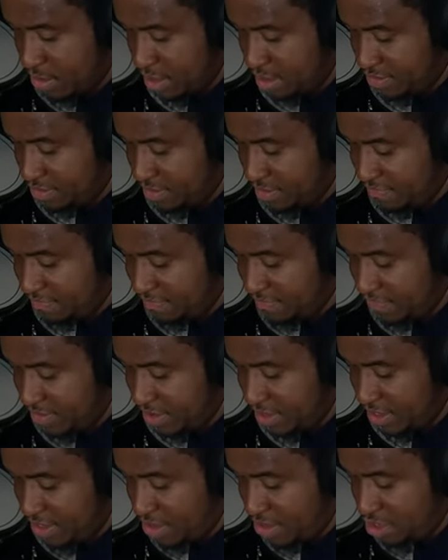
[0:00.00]
I think for the
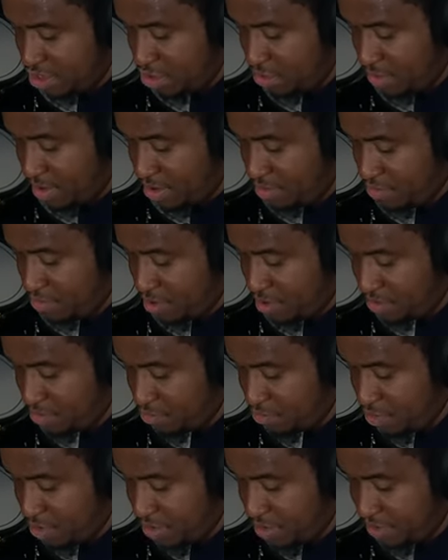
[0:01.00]
EQ I went
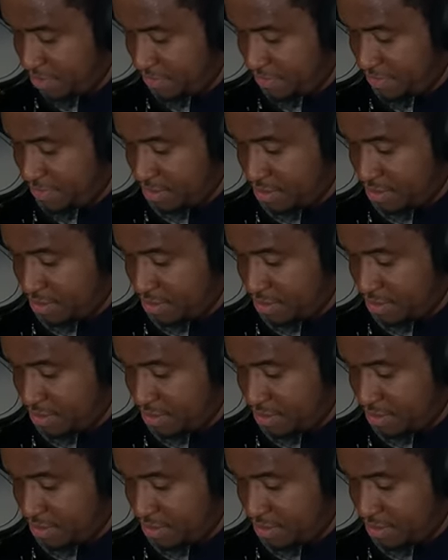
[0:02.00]
with